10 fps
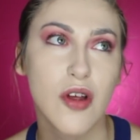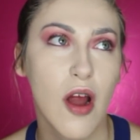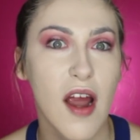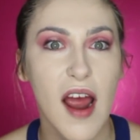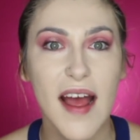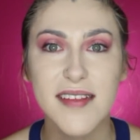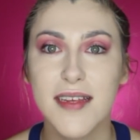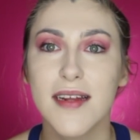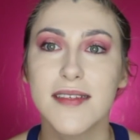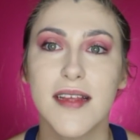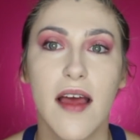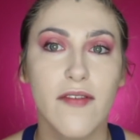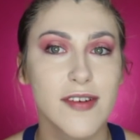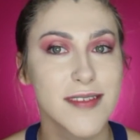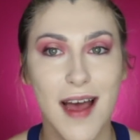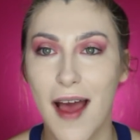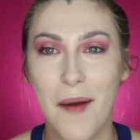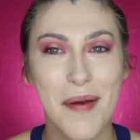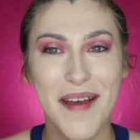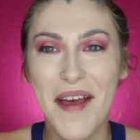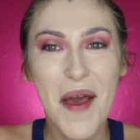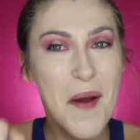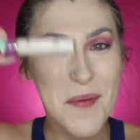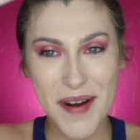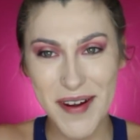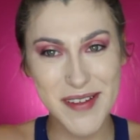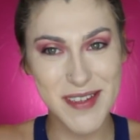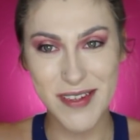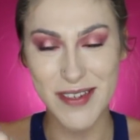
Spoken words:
I say this every time. We're going to use our